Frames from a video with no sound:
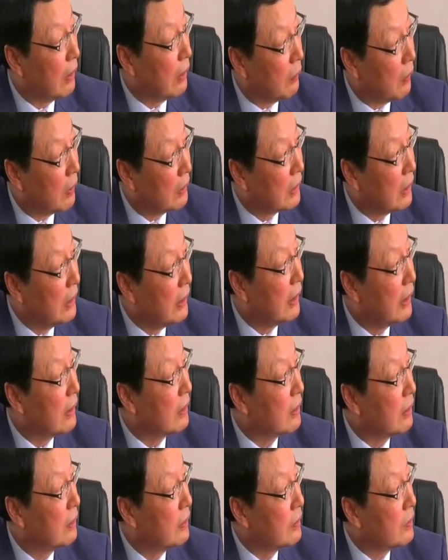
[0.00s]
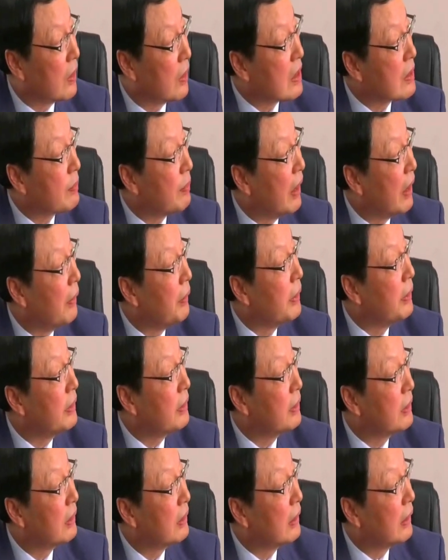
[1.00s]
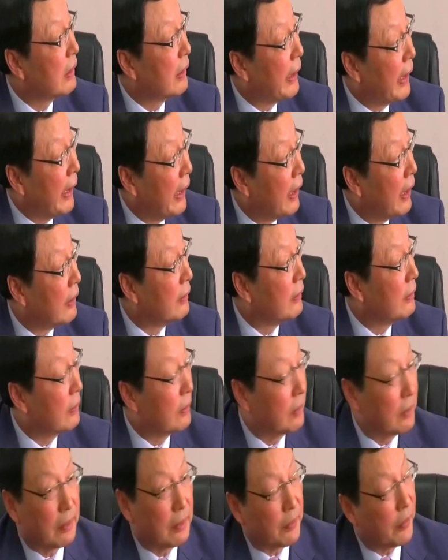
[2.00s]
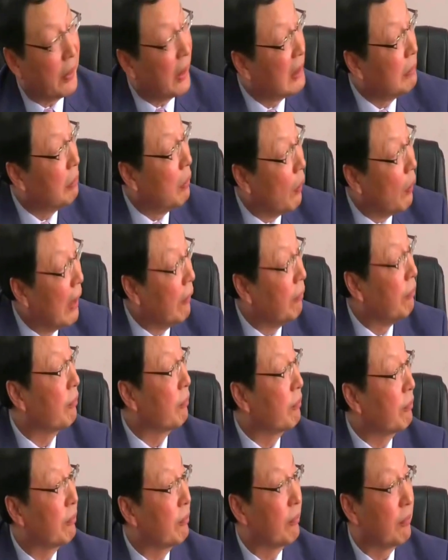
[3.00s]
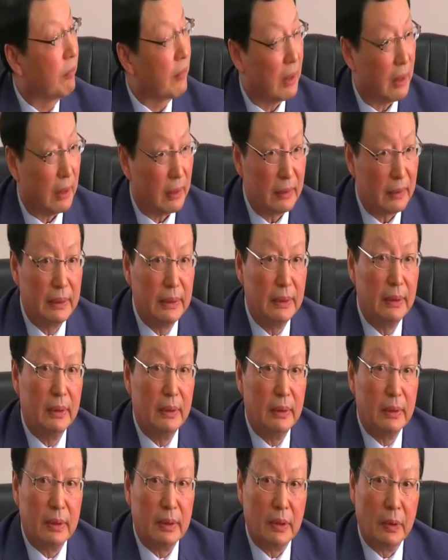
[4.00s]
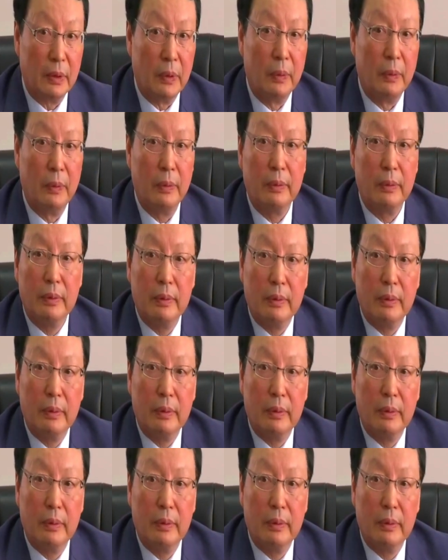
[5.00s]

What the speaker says: orderly, transparent, and credible one. Yeah. So,